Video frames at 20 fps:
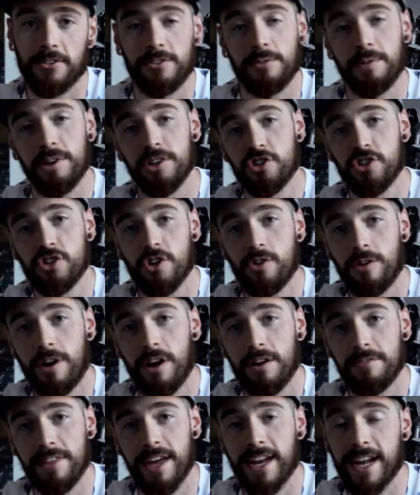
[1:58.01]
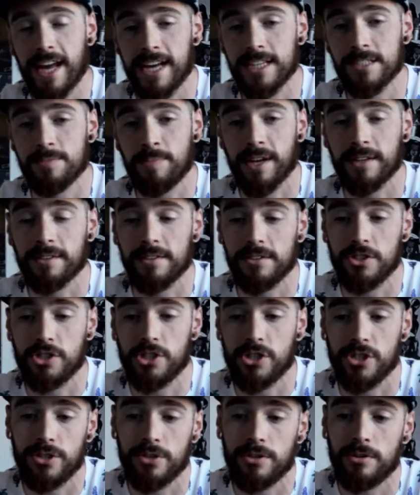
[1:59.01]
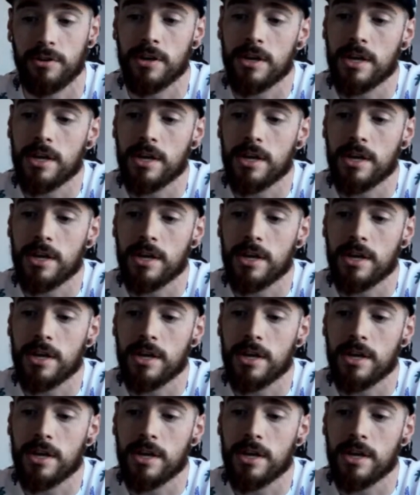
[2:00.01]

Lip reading: so we can show off that aspect of the shoe.